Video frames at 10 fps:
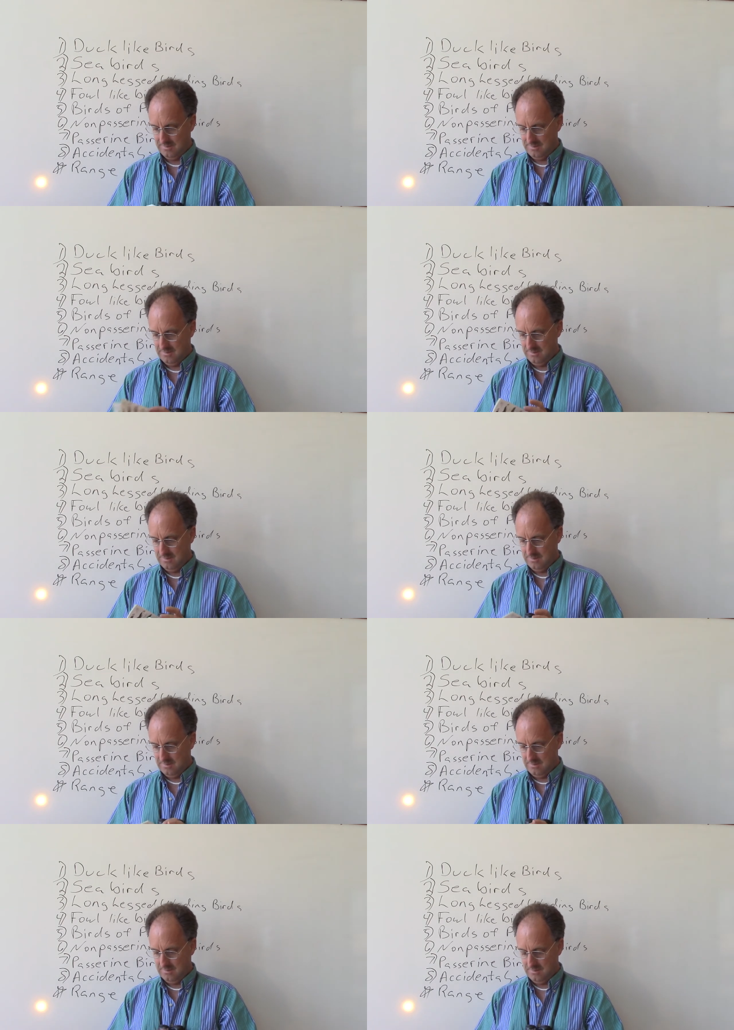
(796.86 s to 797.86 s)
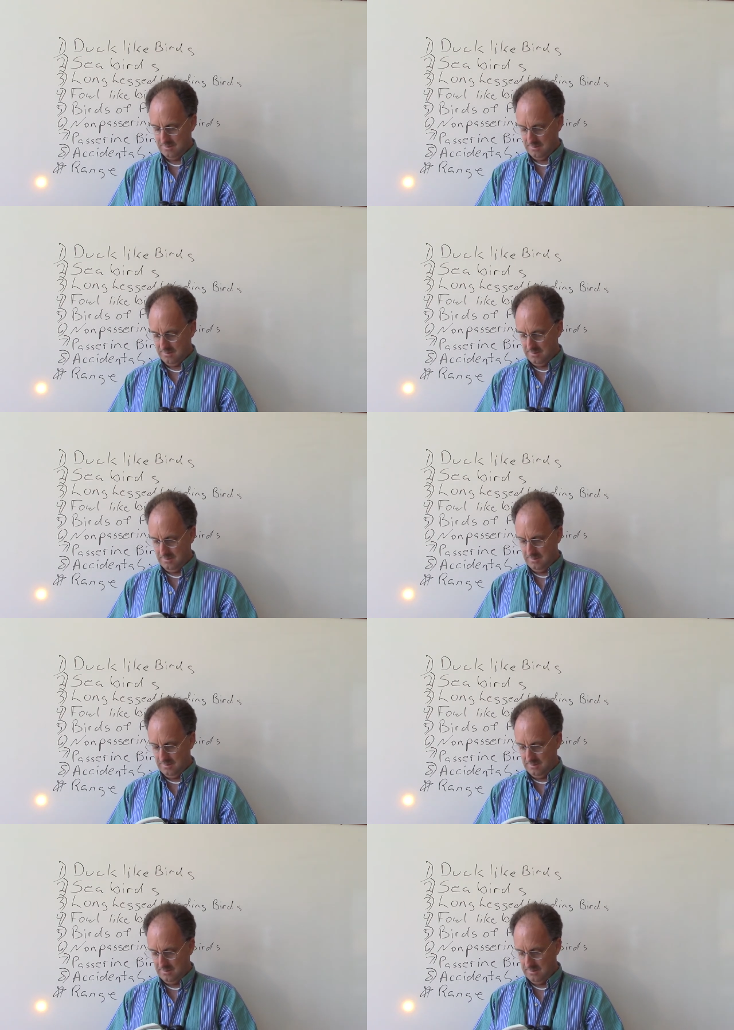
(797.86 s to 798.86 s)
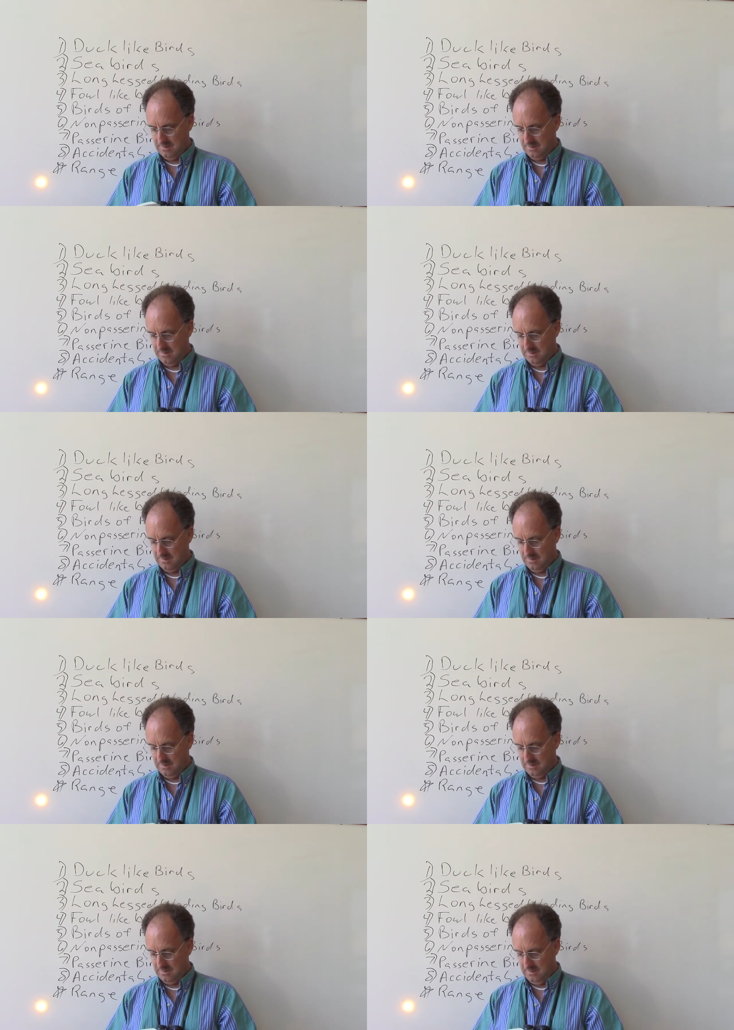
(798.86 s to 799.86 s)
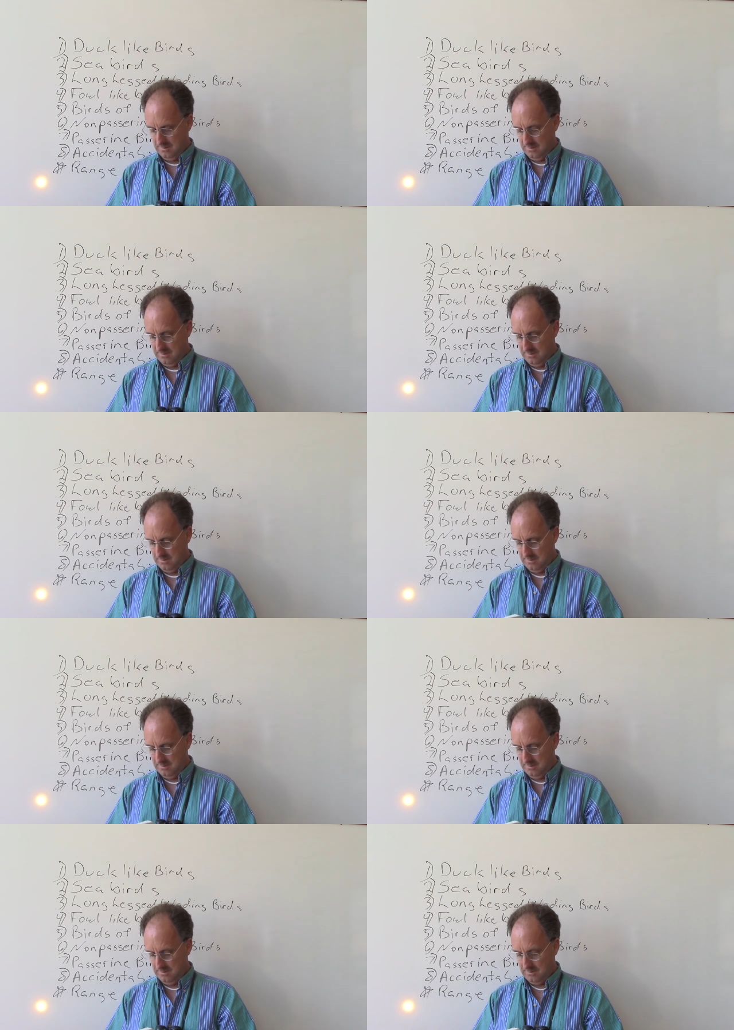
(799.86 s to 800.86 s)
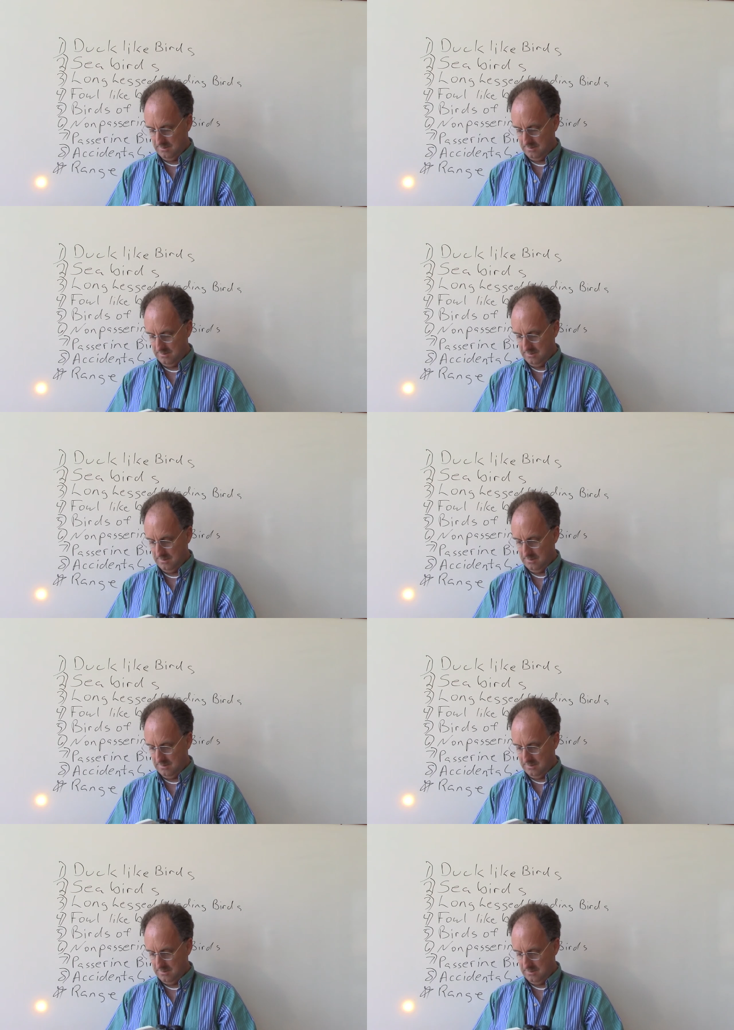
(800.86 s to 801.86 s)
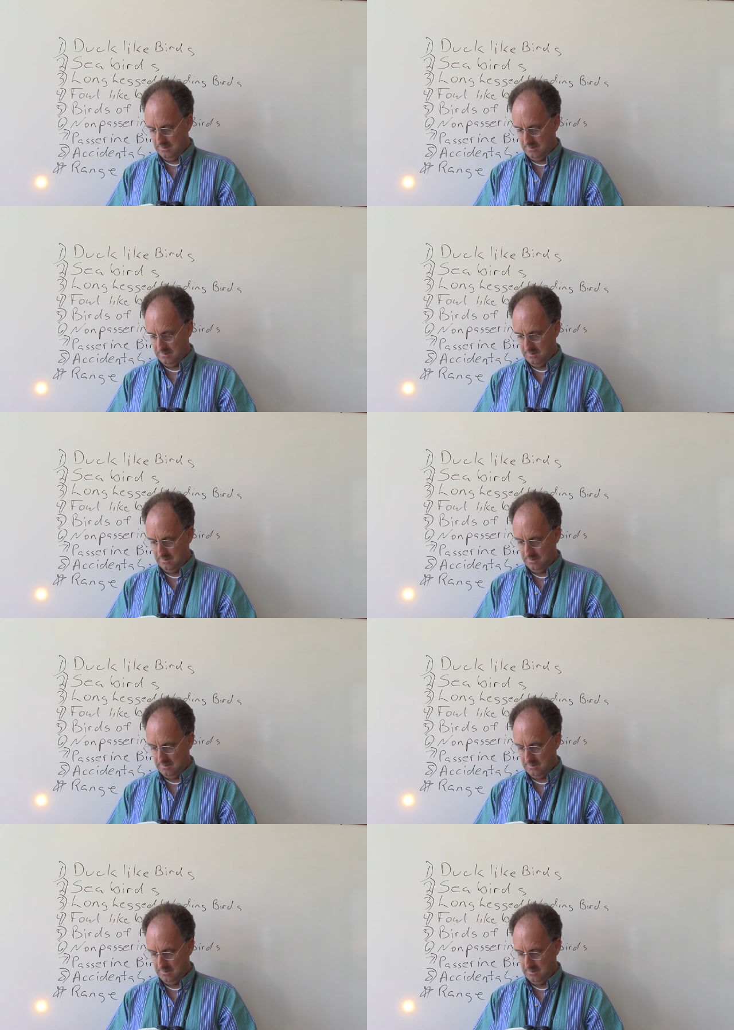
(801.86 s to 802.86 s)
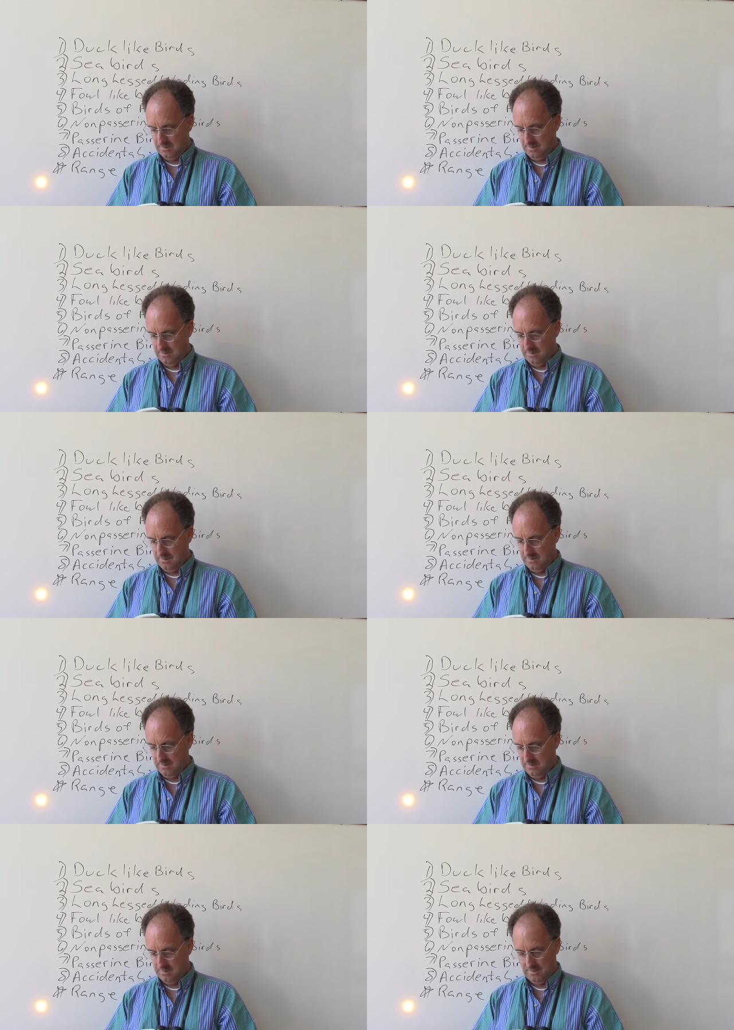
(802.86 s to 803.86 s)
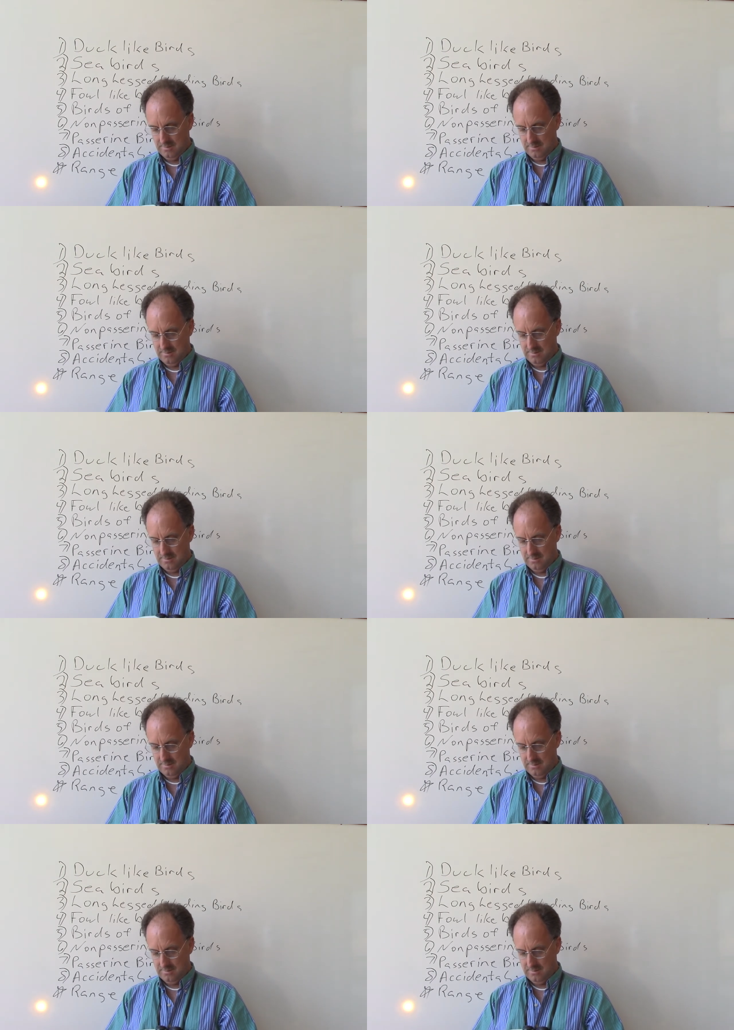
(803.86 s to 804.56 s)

(no one is talking)